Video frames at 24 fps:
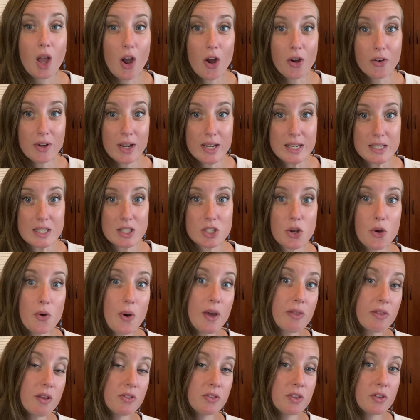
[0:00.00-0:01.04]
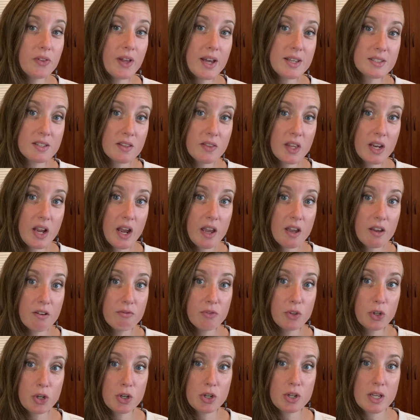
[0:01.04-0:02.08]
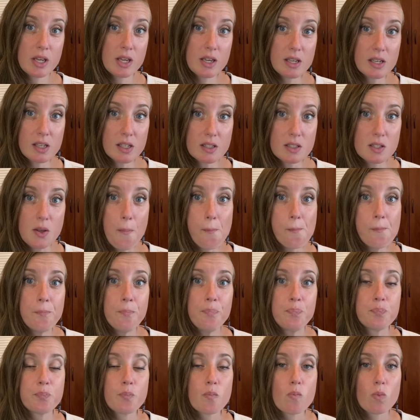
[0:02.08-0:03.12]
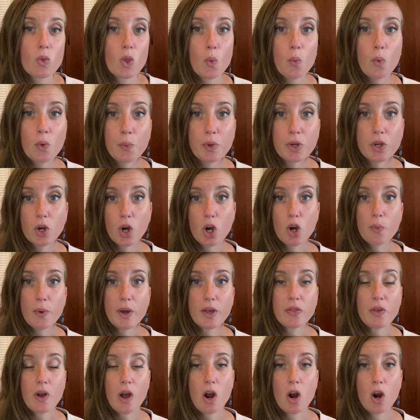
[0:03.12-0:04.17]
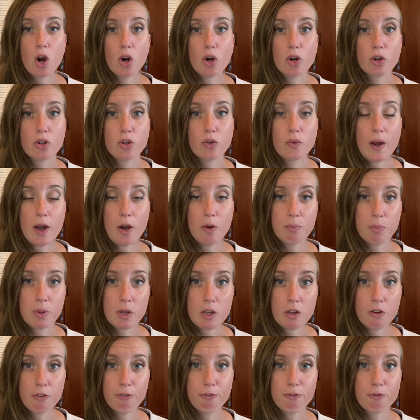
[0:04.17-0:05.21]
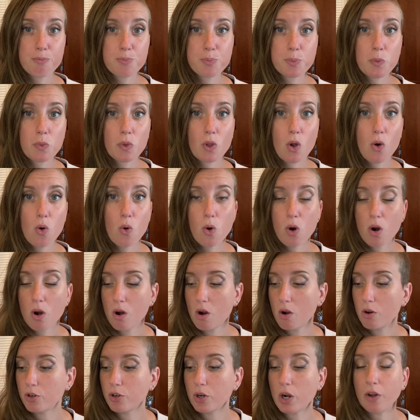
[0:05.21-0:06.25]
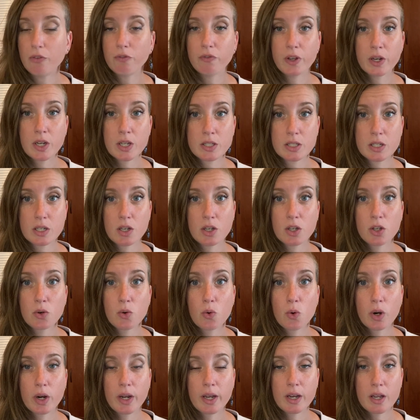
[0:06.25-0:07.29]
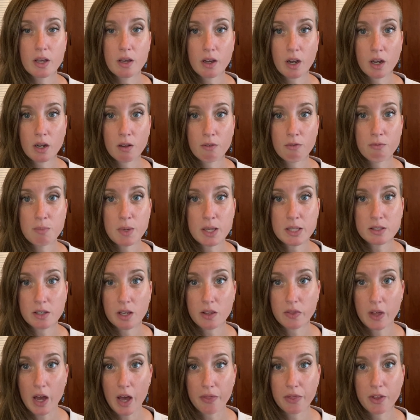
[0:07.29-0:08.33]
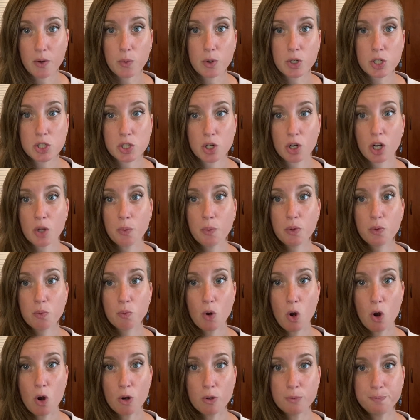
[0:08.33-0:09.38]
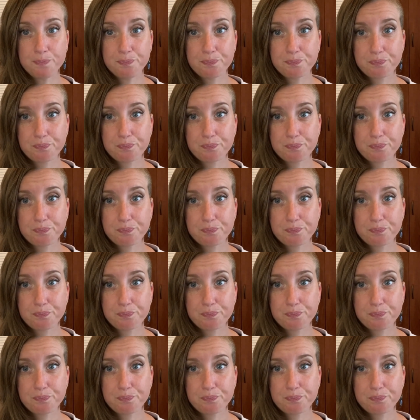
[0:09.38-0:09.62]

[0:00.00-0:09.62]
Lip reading: All right, so I think the lesson that I have learned is when we go with our ground beef or our ground venison or any kind of meats like that we're starting with raw,